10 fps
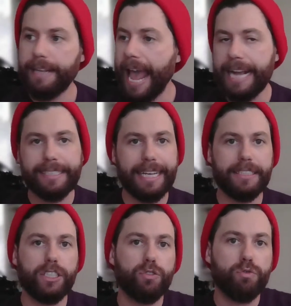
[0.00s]

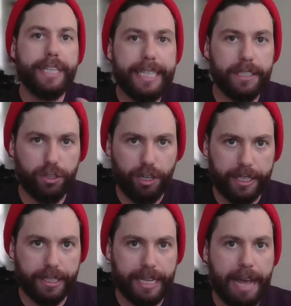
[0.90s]
XNs is
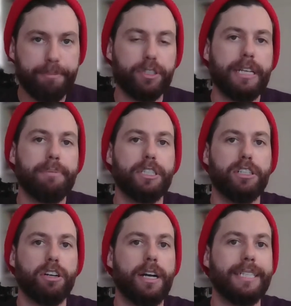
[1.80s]
reconstructing that. Perception
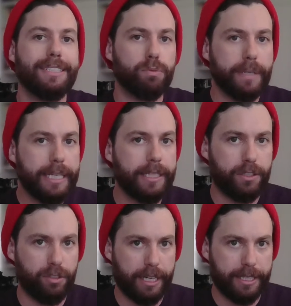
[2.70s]
neuron is
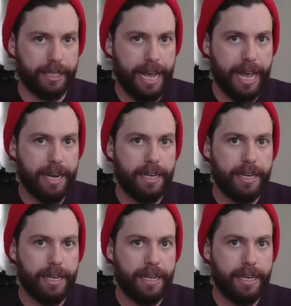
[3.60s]
reconstructing that